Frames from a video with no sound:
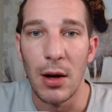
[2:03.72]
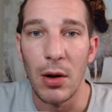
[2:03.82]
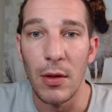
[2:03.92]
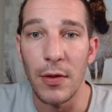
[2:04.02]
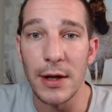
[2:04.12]

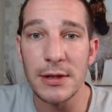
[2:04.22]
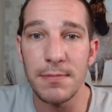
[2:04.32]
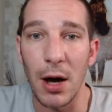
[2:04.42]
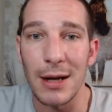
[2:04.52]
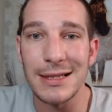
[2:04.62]
this
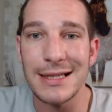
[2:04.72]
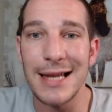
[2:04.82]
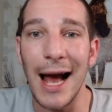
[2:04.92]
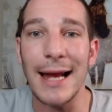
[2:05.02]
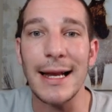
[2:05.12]
boss,
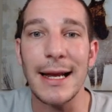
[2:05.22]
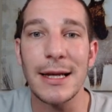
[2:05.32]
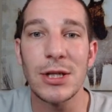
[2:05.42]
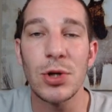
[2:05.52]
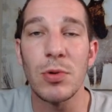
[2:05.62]

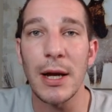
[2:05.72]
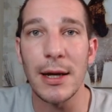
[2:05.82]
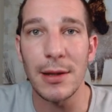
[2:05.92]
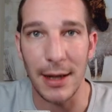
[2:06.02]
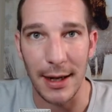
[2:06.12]
92
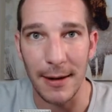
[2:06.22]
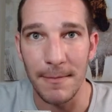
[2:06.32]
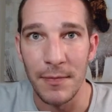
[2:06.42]
healing.